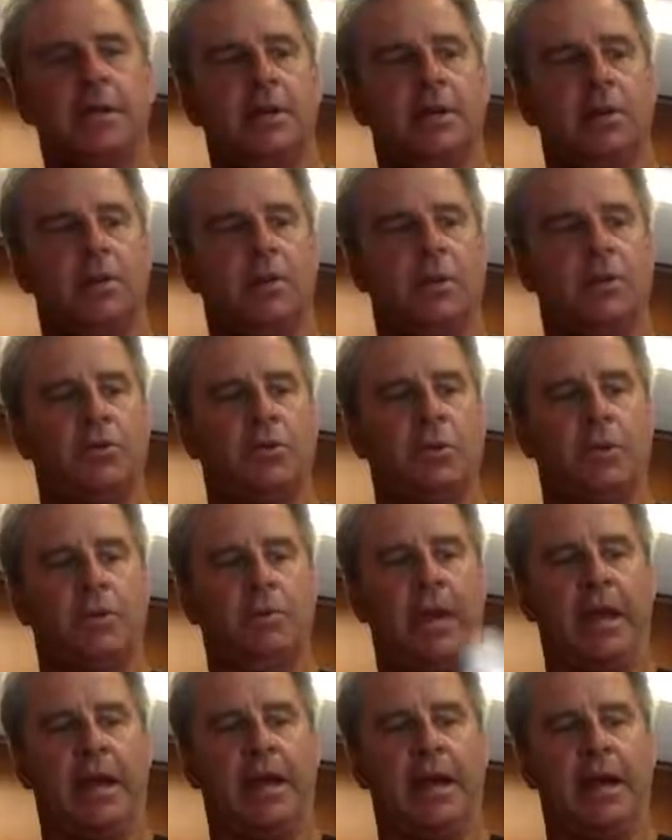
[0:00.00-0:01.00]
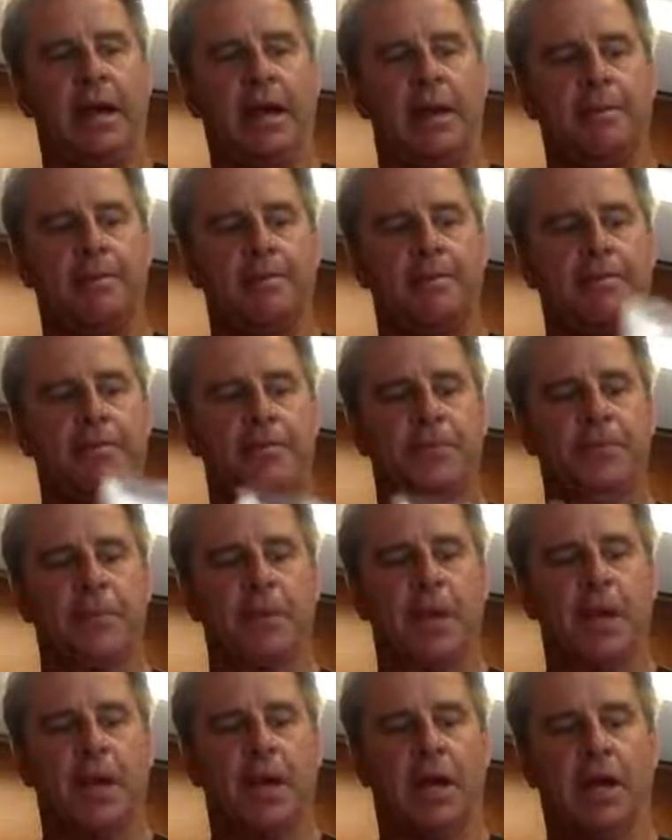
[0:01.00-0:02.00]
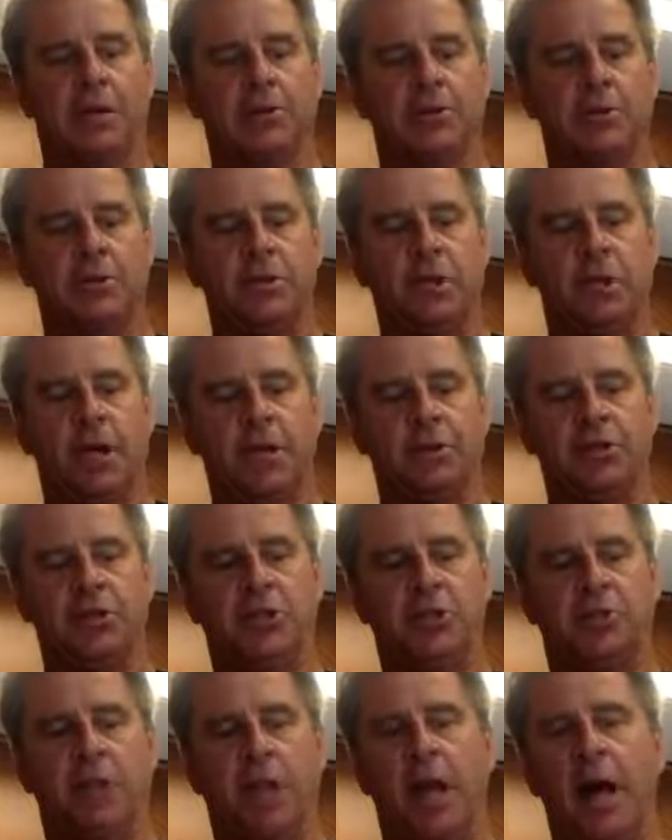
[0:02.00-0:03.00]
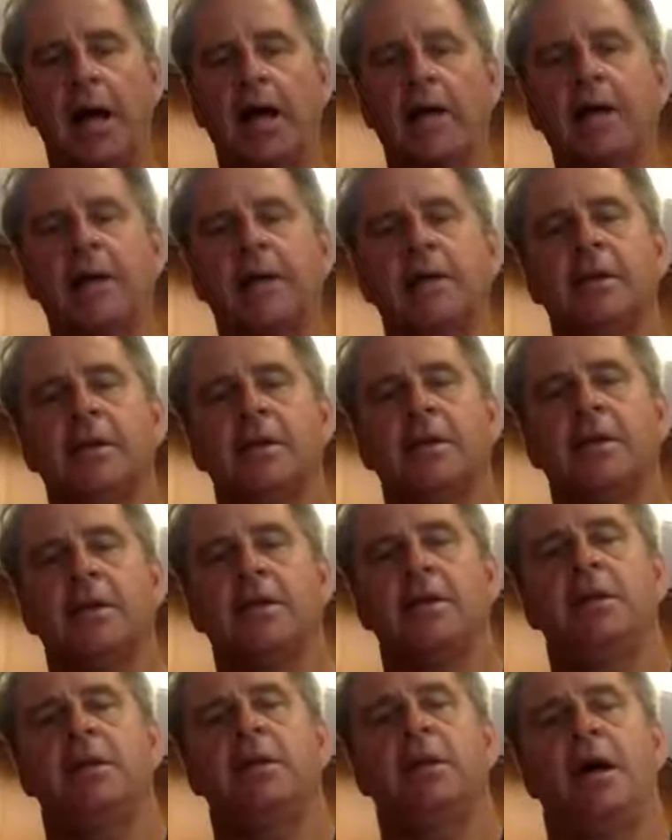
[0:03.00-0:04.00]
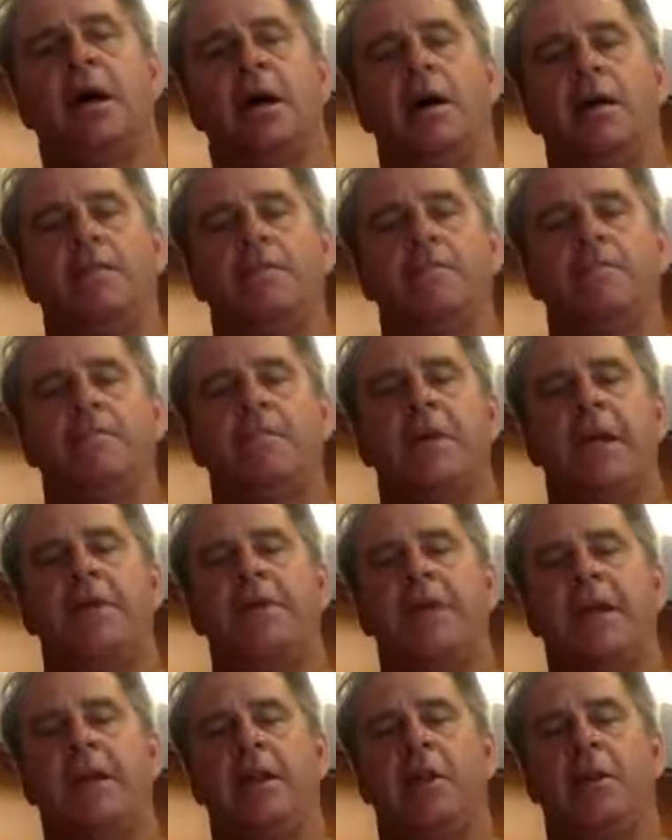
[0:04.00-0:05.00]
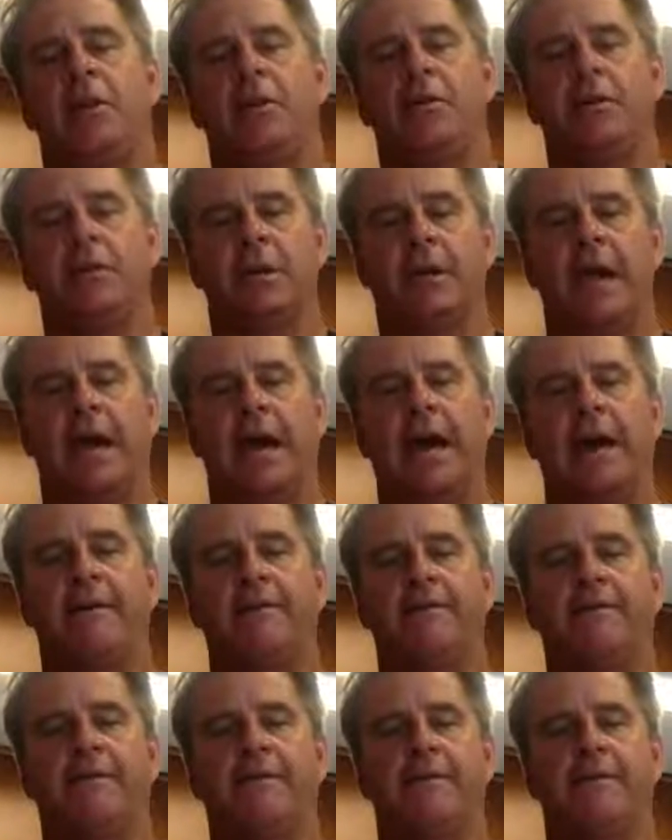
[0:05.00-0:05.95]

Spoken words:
which will make a 2 block. And then I'll have,